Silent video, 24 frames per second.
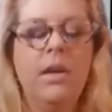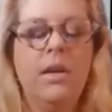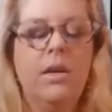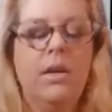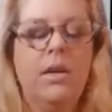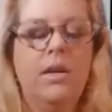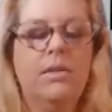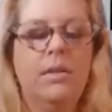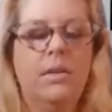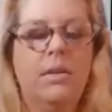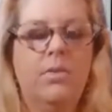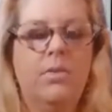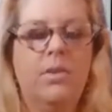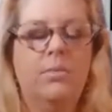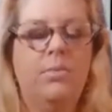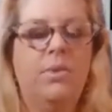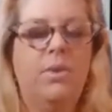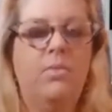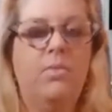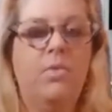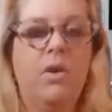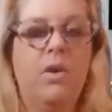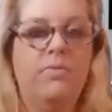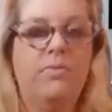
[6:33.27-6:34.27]
Is it going to be
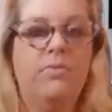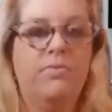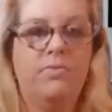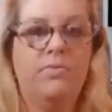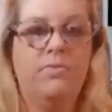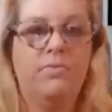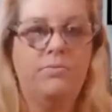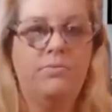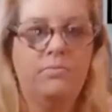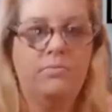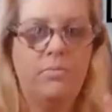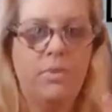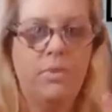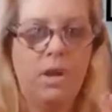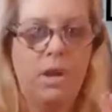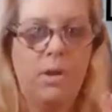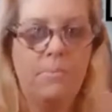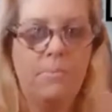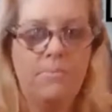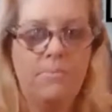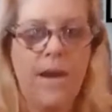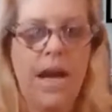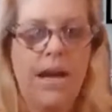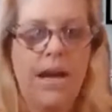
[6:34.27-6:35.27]
one,
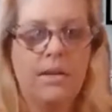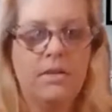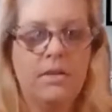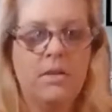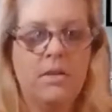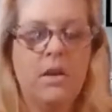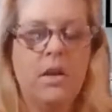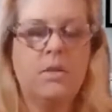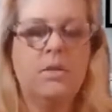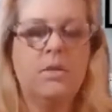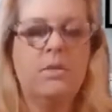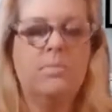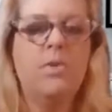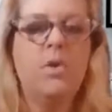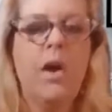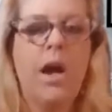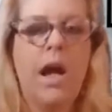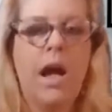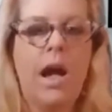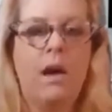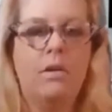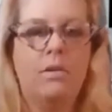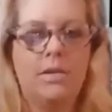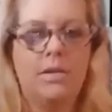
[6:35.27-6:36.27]
max deductible?
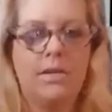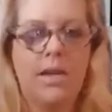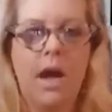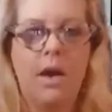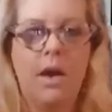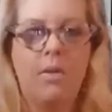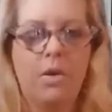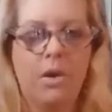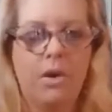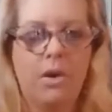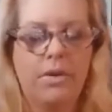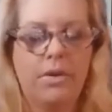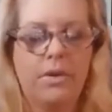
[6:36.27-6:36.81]
How does that work?